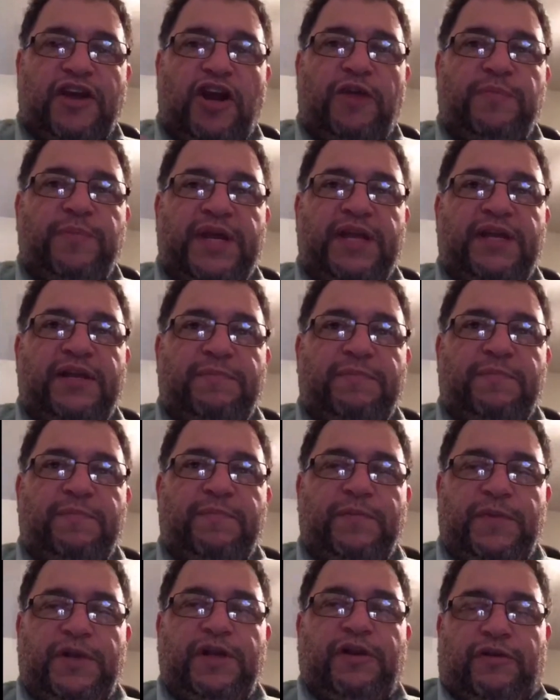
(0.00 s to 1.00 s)
aren't being,
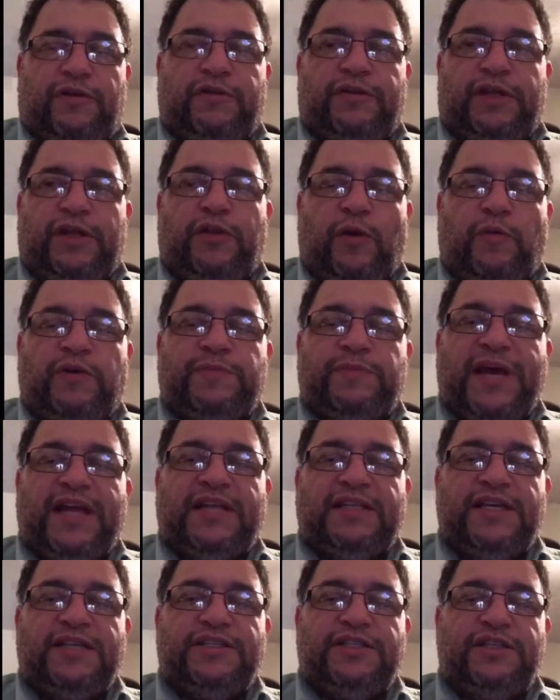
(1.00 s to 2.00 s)
you know, then no one's
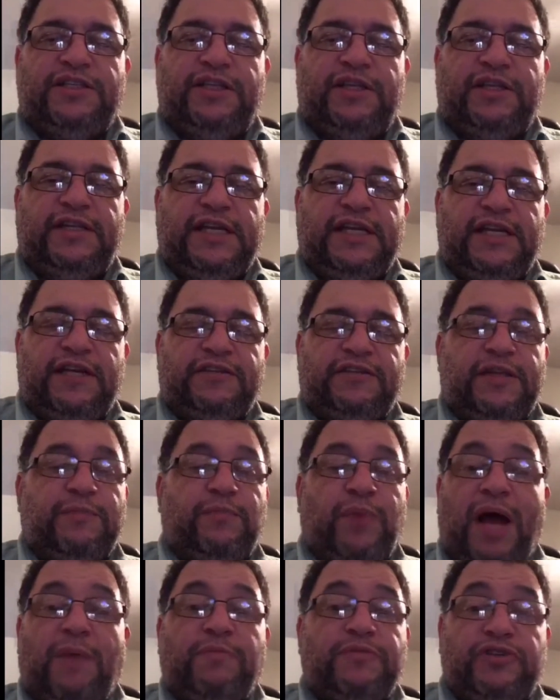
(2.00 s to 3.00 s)
paying attention to the details,
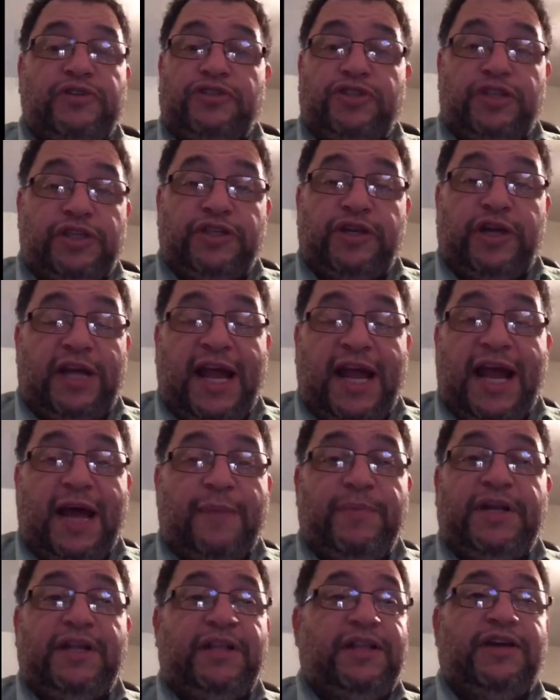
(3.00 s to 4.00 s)
then problems are just going to
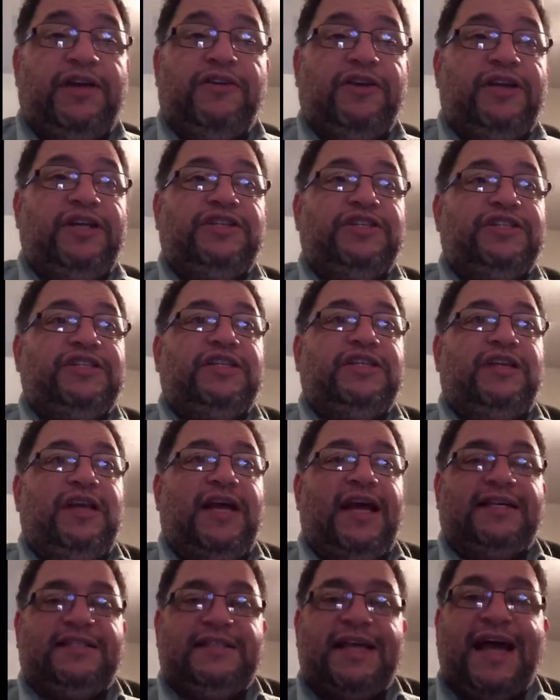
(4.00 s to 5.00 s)
happen and they're going to just
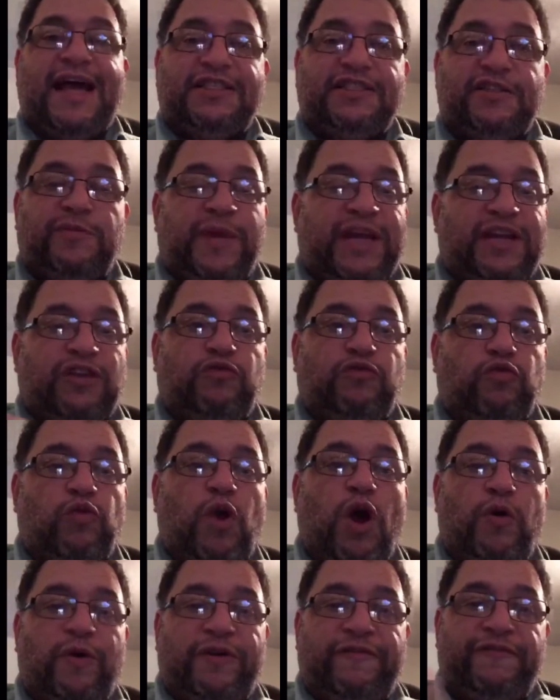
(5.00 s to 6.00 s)
exacerbate and
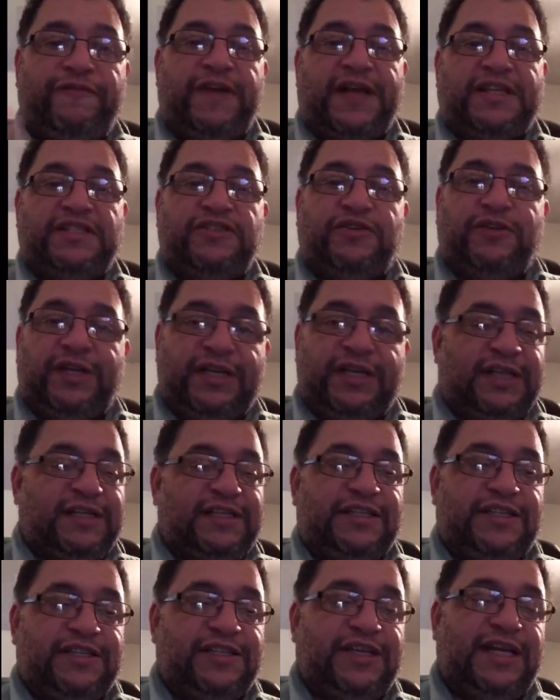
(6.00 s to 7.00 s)
grow and fester and
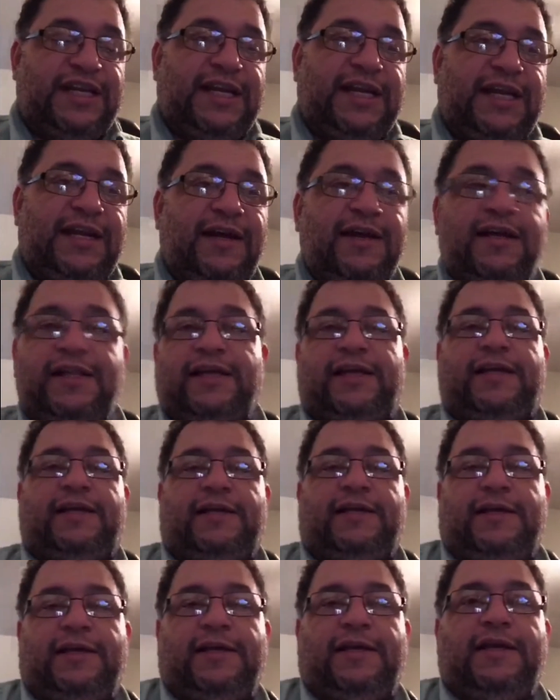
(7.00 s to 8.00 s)
it's just going to get ugly.
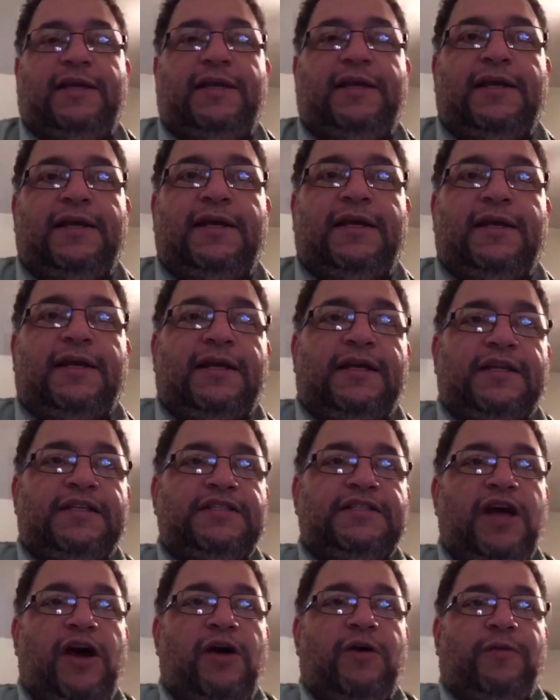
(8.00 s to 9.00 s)

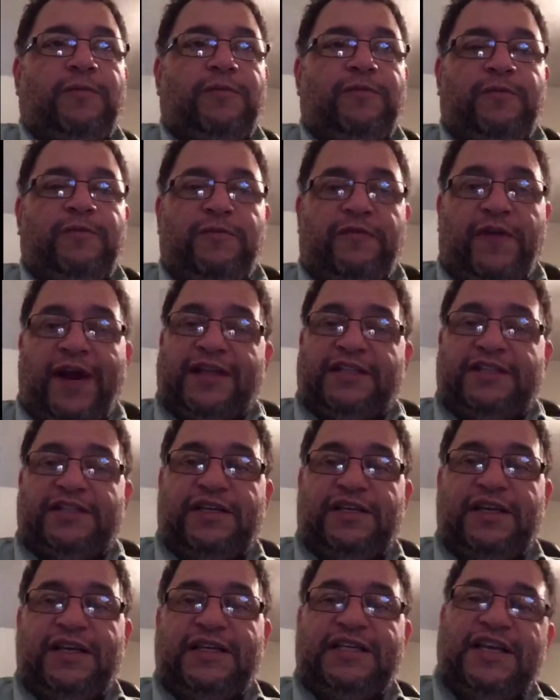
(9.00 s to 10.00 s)
So,
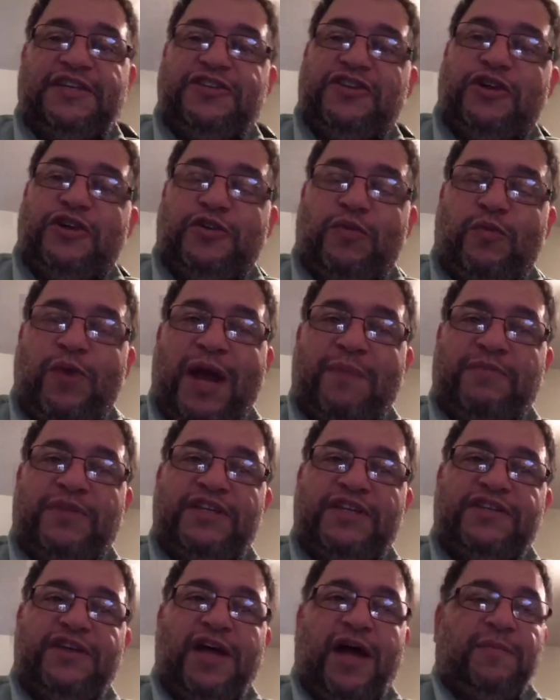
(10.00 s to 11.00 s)
friends, as I start to wrap
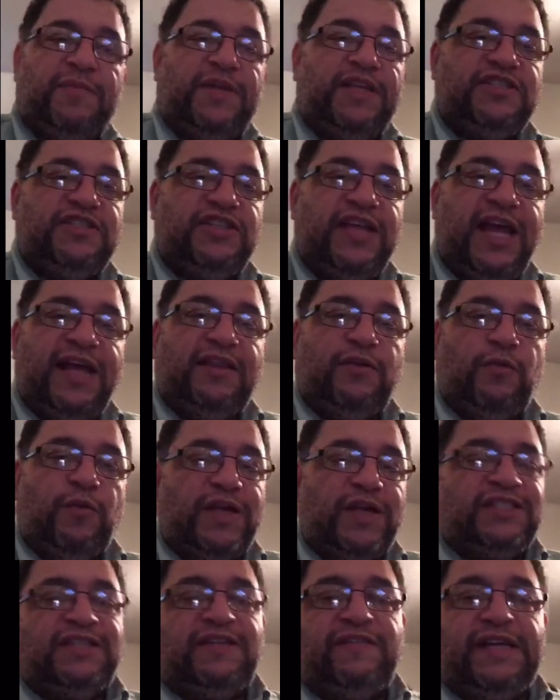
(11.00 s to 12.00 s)
this up, let's take the
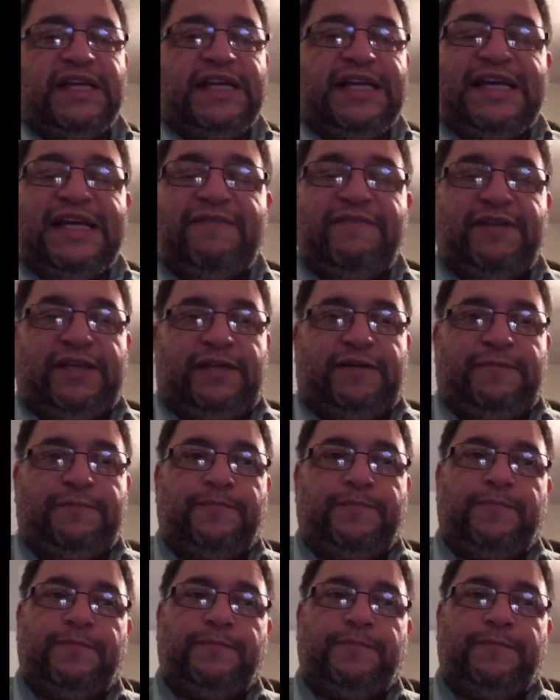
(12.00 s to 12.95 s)
rest of the evening